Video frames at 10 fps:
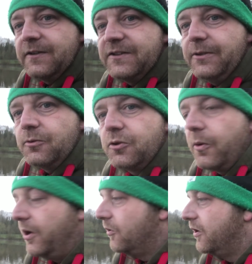see what's
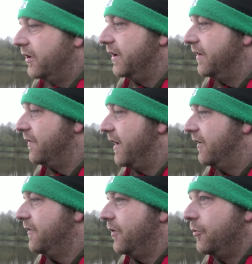going on underneath
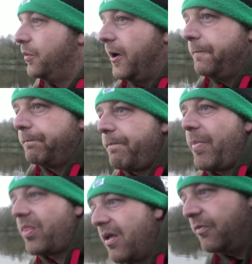there, have you? But
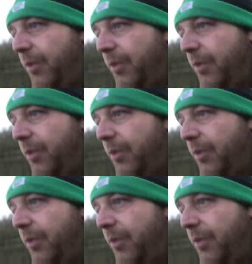it's